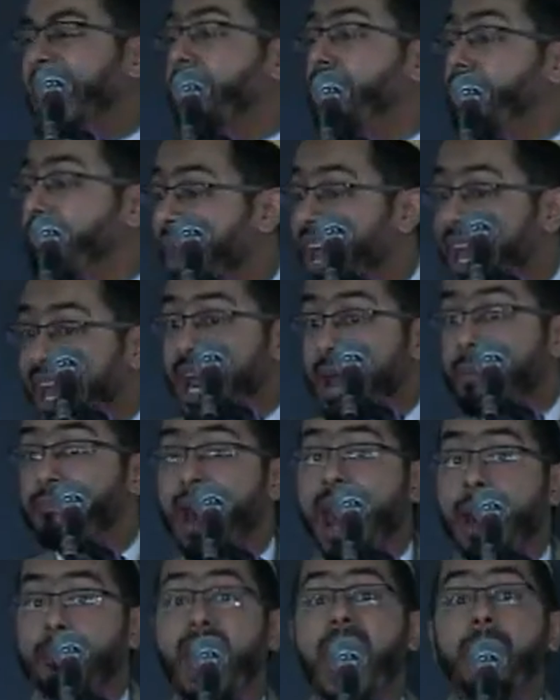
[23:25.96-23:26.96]
that mere
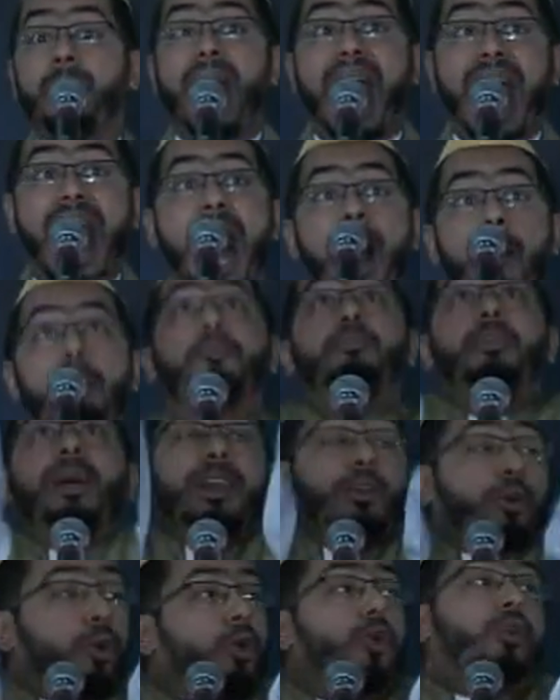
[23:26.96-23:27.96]
ma baap aap
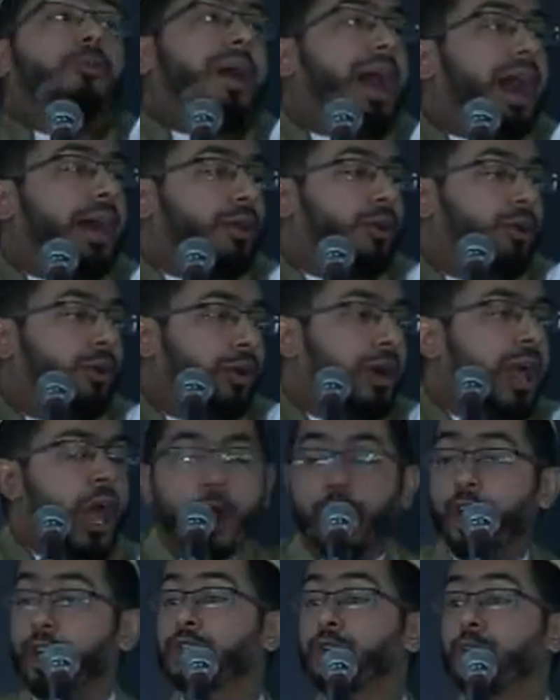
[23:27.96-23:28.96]
par qurban ho.
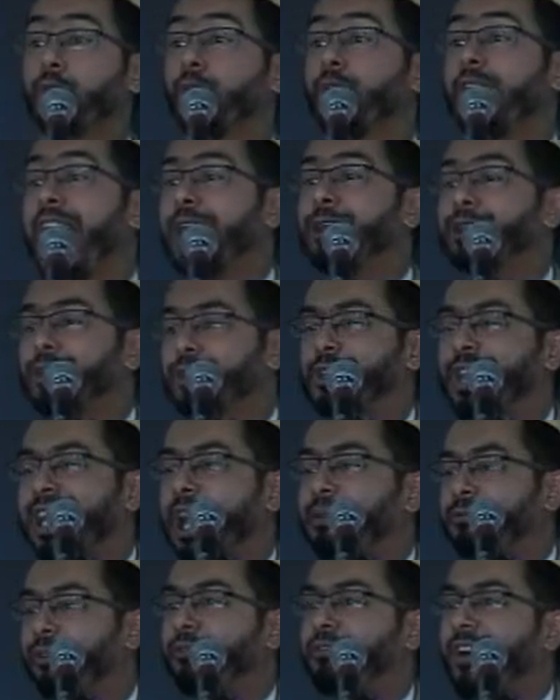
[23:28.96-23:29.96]
Rasulullah used to say
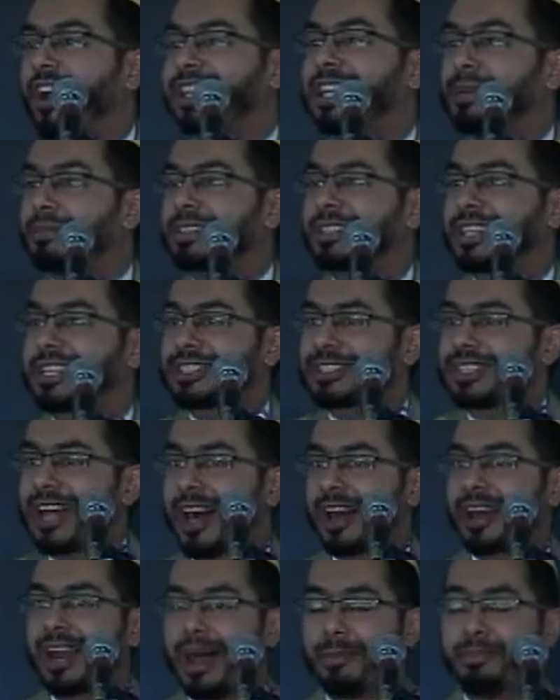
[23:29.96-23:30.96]
that for Fatima
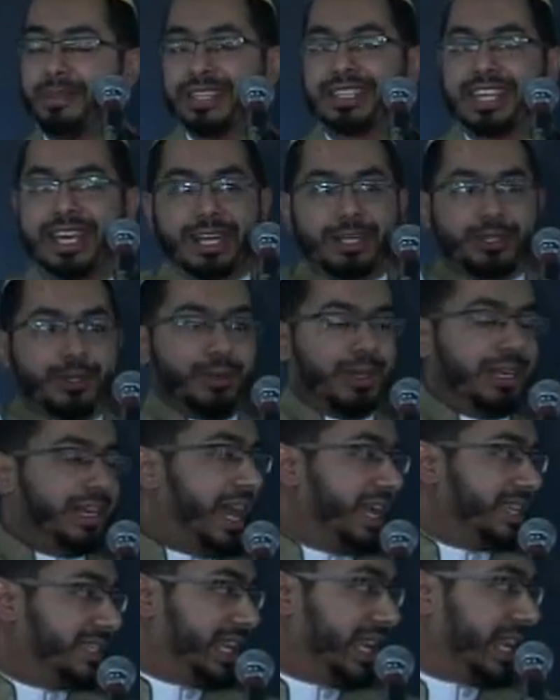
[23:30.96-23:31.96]
al-Zahra bint
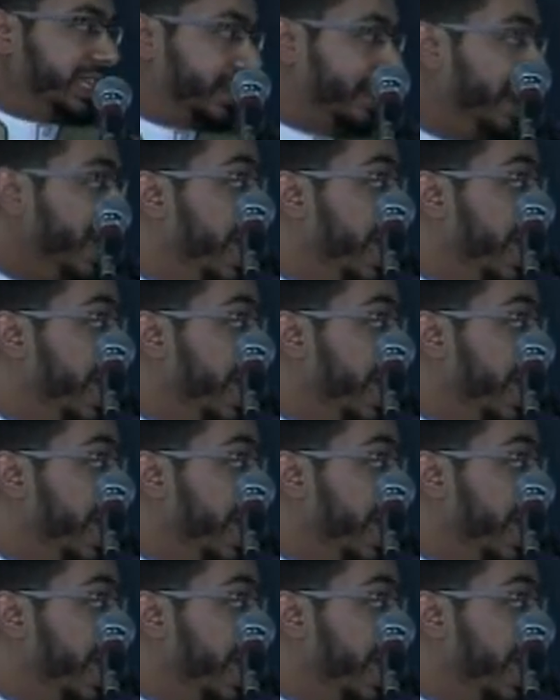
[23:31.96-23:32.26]
Rasulullah sallallahu